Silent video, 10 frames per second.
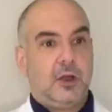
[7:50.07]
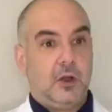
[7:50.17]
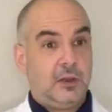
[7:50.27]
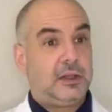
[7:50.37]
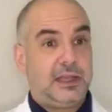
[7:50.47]

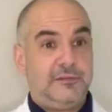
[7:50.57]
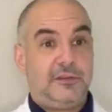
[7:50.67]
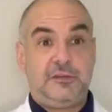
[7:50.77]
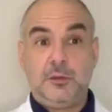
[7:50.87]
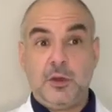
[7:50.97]
all life
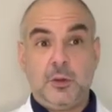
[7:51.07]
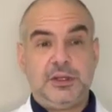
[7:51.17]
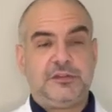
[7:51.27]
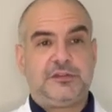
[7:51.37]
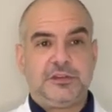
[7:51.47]
as you know
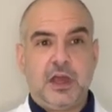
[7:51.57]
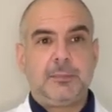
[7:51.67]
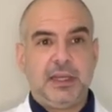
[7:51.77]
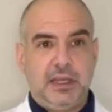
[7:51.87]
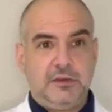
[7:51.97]
it's
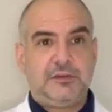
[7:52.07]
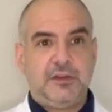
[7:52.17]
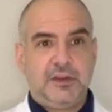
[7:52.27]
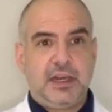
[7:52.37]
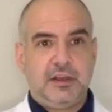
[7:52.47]
stopping
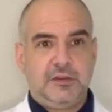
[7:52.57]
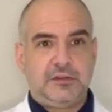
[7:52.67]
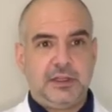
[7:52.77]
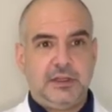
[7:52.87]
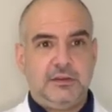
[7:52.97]

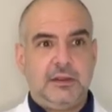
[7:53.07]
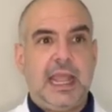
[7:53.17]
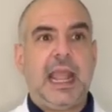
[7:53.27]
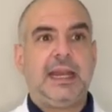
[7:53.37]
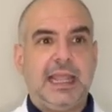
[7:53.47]
instantaneously,
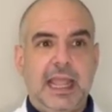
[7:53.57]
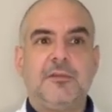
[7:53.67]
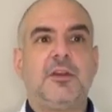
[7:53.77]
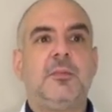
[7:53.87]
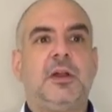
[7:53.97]
and
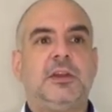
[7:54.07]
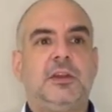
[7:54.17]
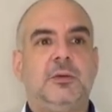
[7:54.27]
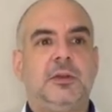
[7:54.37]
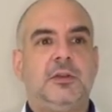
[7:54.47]
every
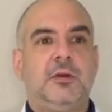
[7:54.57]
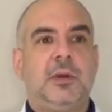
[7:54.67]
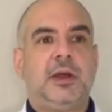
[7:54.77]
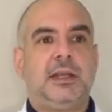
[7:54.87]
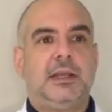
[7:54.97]
molecule in your
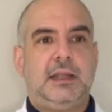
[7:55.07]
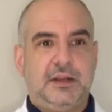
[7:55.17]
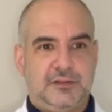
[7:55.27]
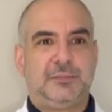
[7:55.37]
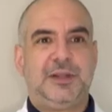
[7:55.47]
body
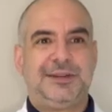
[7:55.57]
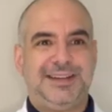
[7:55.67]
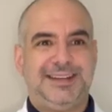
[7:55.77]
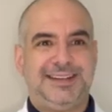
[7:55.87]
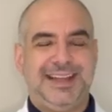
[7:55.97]

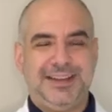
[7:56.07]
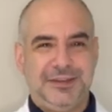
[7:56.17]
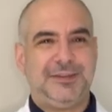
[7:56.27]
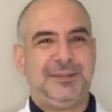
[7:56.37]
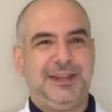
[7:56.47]
exploding at the
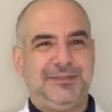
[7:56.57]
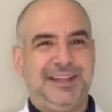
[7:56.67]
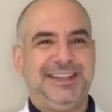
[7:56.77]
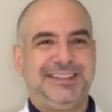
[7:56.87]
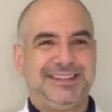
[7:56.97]
speed of light.